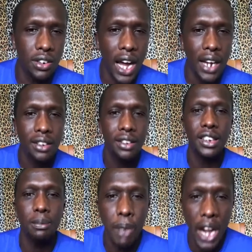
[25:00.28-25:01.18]
done
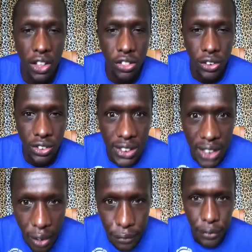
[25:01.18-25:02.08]
the marathon
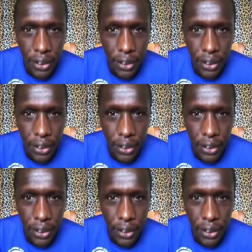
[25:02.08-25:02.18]
stuff.